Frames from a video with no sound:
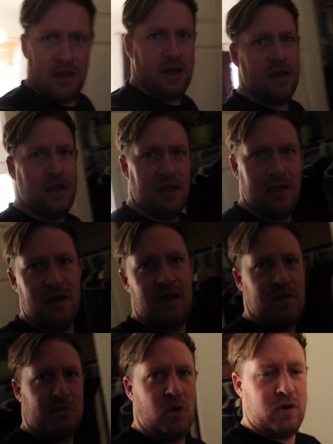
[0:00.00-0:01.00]
are we
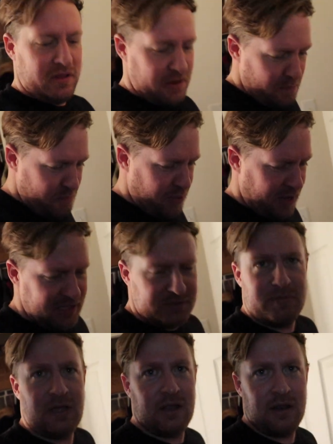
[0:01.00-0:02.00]
now? Going in the
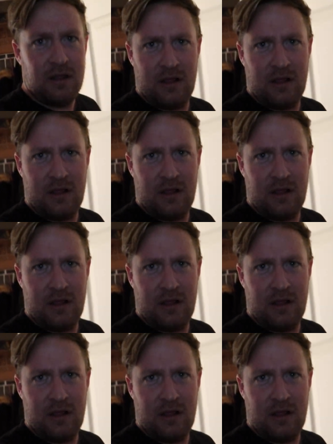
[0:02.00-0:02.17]
basement.